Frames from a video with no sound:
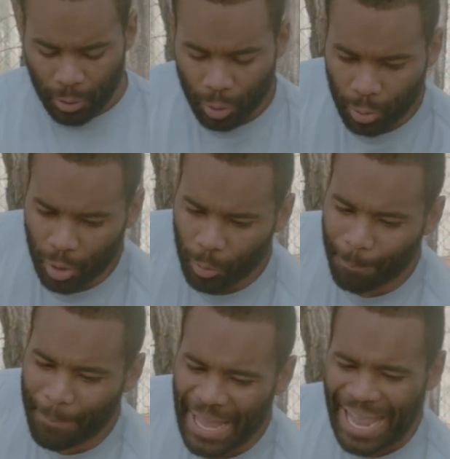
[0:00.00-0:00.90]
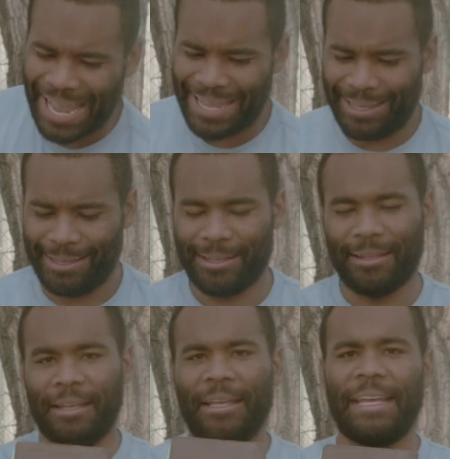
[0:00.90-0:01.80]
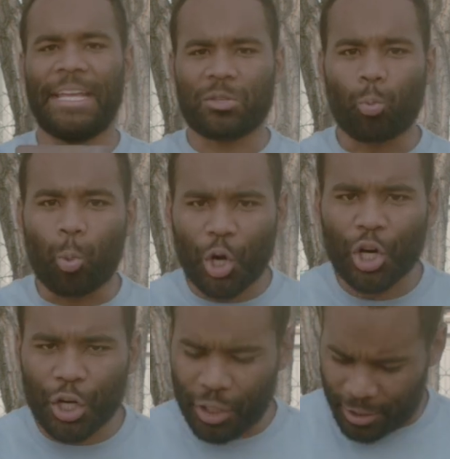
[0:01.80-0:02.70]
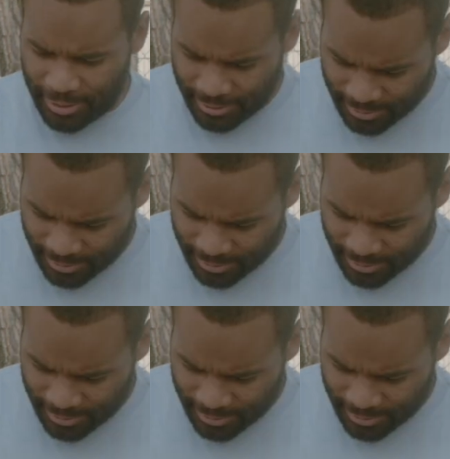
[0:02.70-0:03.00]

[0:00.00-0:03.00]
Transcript: who obey his word.